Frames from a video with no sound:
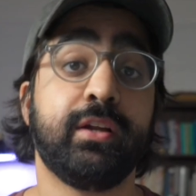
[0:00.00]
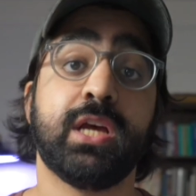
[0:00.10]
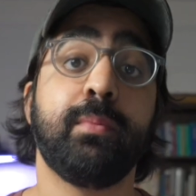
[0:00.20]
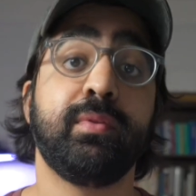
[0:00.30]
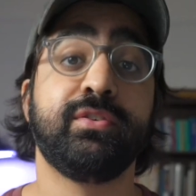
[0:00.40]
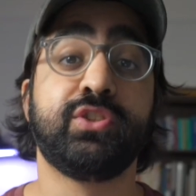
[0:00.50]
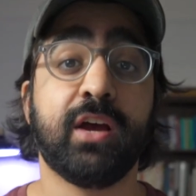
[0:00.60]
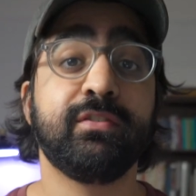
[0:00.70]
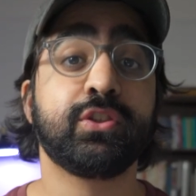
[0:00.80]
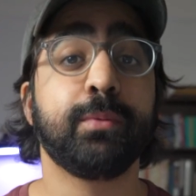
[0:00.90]
on top of this,
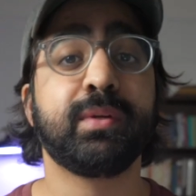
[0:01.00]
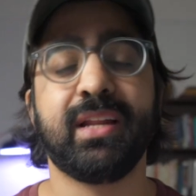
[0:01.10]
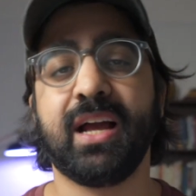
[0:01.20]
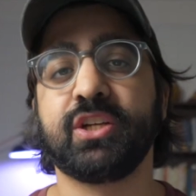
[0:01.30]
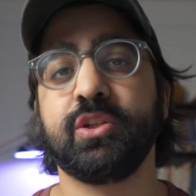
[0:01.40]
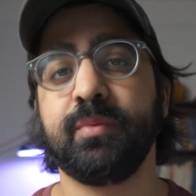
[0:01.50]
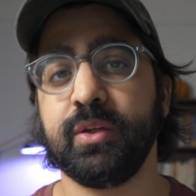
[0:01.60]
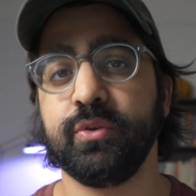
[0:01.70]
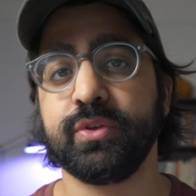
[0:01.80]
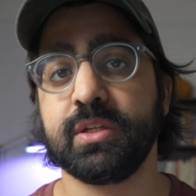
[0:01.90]
JavaScript can actually be
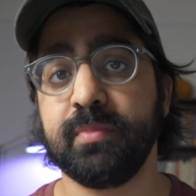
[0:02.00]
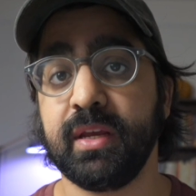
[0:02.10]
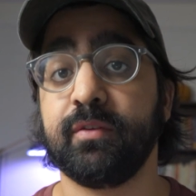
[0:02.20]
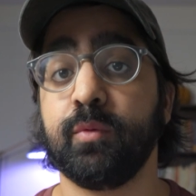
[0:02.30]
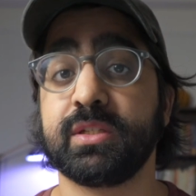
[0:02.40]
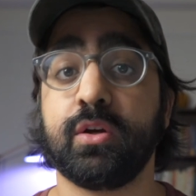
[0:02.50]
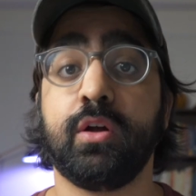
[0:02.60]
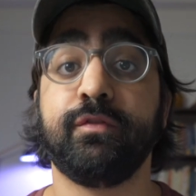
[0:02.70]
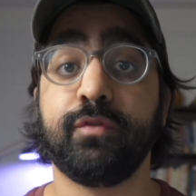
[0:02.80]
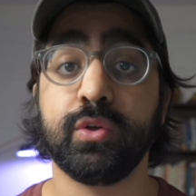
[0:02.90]
used to make what's
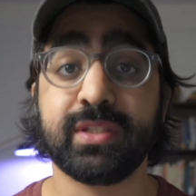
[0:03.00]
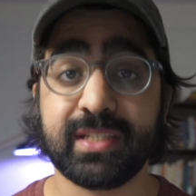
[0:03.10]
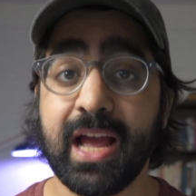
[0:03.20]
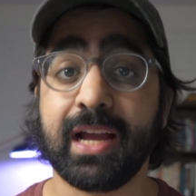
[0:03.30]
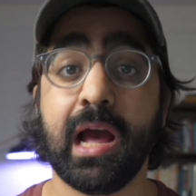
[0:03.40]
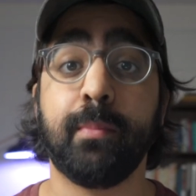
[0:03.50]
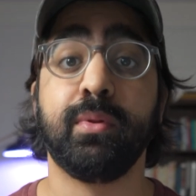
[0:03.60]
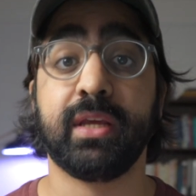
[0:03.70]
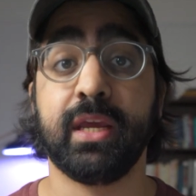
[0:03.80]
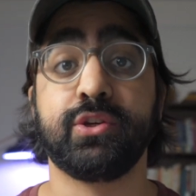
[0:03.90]
called full stack
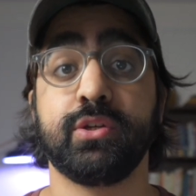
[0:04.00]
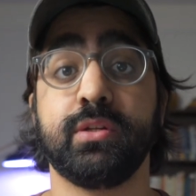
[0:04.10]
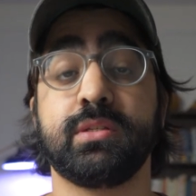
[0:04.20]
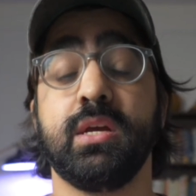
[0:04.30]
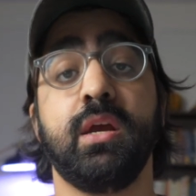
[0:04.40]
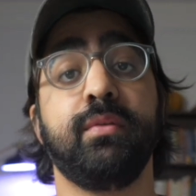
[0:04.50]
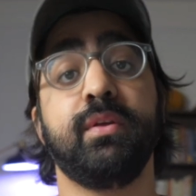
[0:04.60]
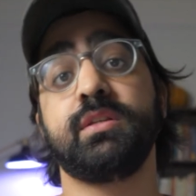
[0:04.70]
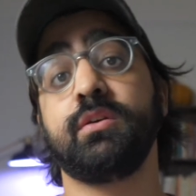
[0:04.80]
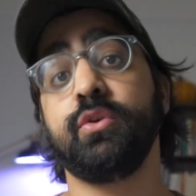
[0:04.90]
applications.
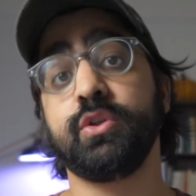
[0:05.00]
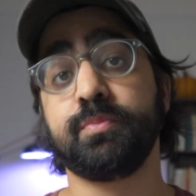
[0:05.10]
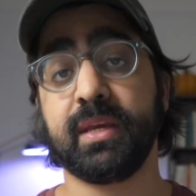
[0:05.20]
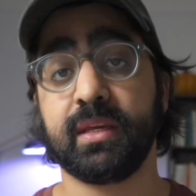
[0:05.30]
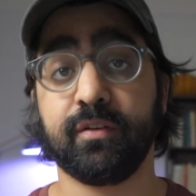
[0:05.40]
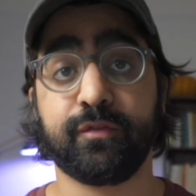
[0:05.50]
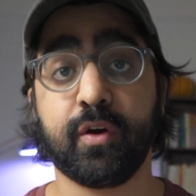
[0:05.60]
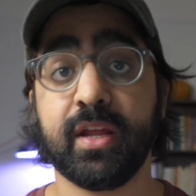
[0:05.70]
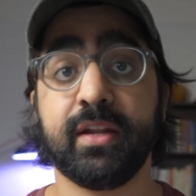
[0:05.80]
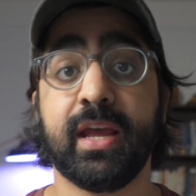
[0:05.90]
This includes making a
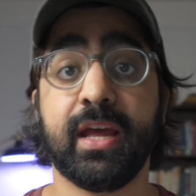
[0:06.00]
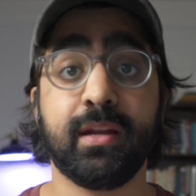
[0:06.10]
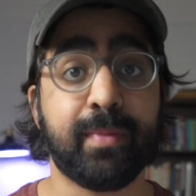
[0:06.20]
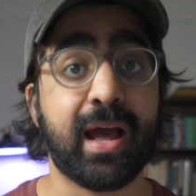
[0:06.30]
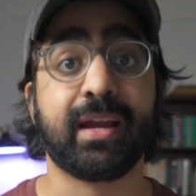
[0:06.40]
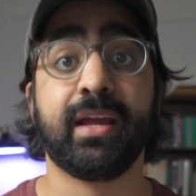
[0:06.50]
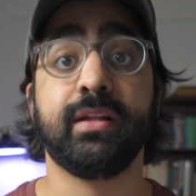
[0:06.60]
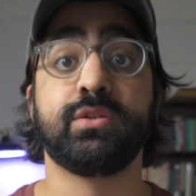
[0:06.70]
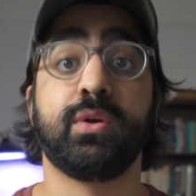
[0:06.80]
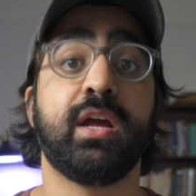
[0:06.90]
front end and a back
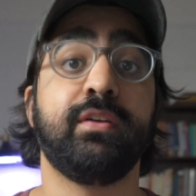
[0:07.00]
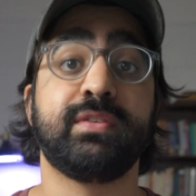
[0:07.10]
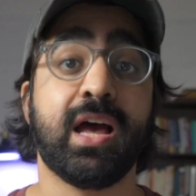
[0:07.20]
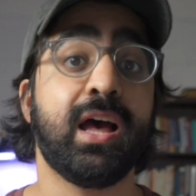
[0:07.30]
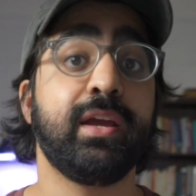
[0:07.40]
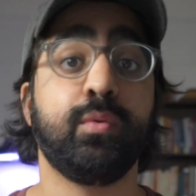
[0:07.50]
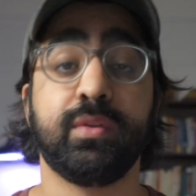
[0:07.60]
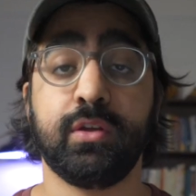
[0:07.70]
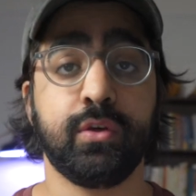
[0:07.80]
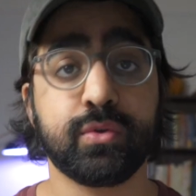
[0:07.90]
end, so kind of tying
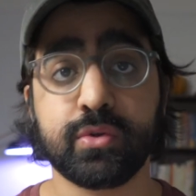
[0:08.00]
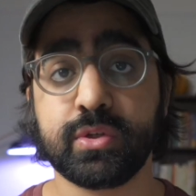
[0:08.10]
what the user